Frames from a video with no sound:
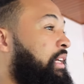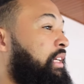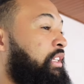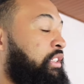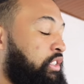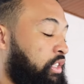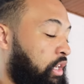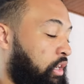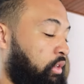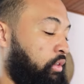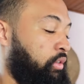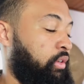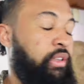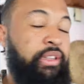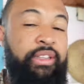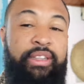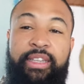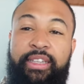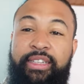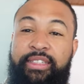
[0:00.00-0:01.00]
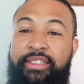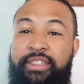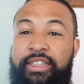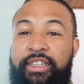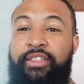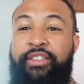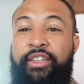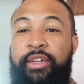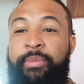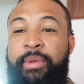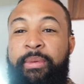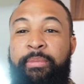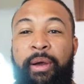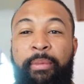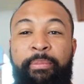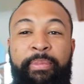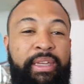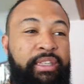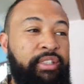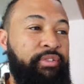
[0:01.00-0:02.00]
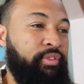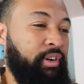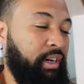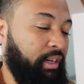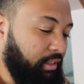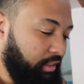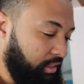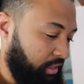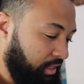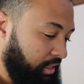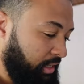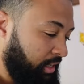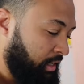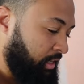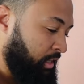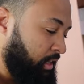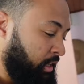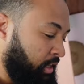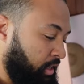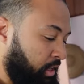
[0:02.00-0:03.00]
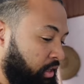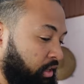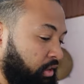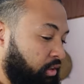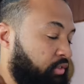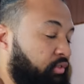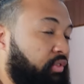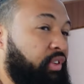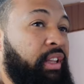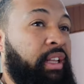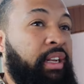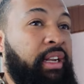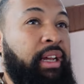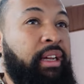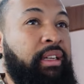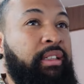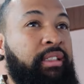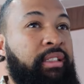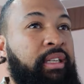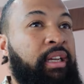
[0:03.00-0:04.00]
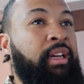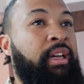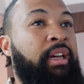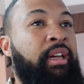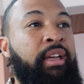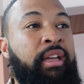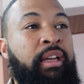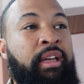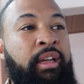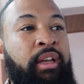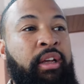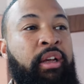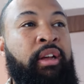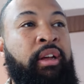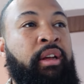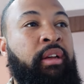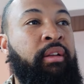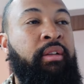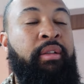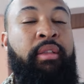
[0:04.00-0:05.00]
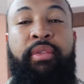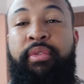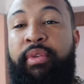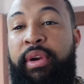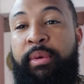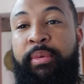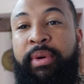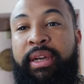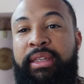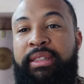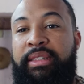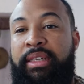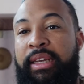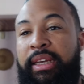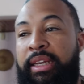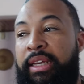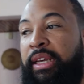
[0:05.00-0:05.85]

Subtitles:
So this is going to be my best friend for the next 3 weeks.